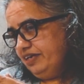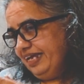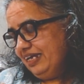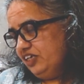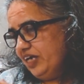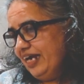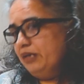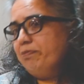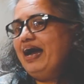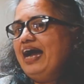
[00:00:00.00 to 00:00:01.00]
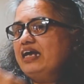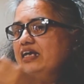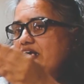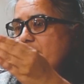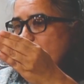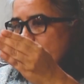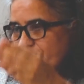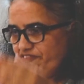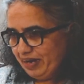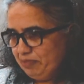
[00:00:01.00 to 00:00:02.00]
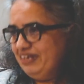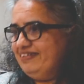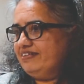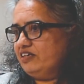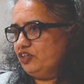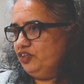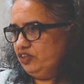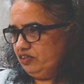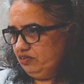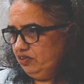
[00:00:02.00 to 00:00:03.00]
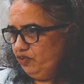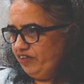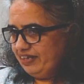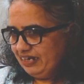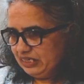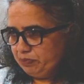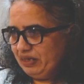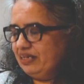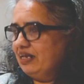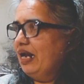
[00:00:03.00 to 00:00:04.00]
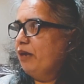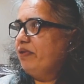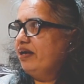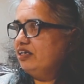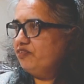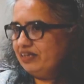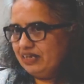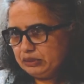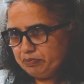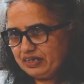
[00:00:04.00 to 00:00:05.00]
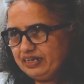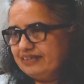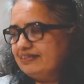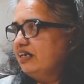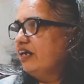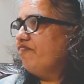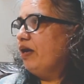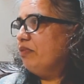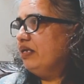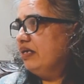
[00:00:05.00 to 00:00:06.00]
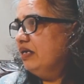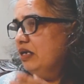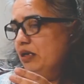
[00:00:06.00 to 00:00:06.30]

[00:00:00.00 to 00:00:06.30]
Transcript: taking child back into the family structure, where they respect their grandparents, where they respect the extended family.